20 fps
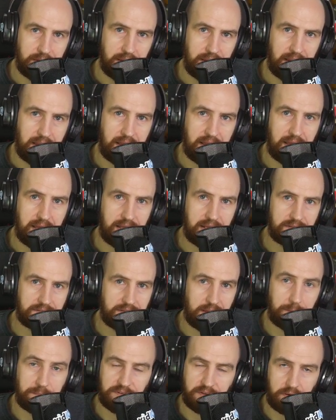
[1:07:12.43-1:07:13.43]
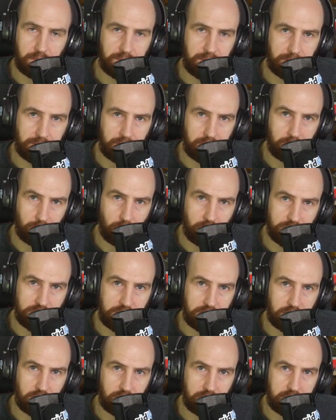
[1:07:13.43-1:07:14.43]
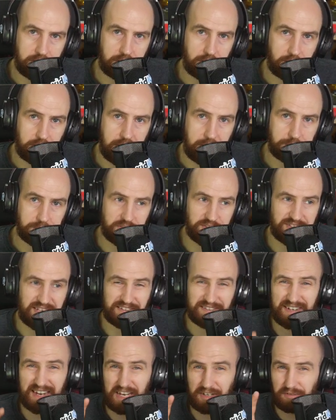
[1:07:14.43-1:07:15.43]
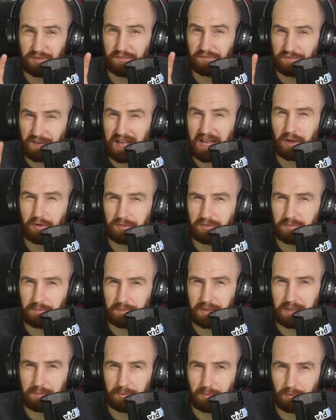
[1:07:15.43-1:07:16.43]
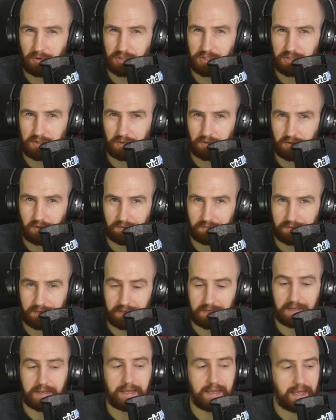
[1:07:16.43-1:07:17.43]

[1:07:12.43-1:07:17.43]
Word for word: and ten percent of people who are watching your captions, that's an extra thousand people watching your content.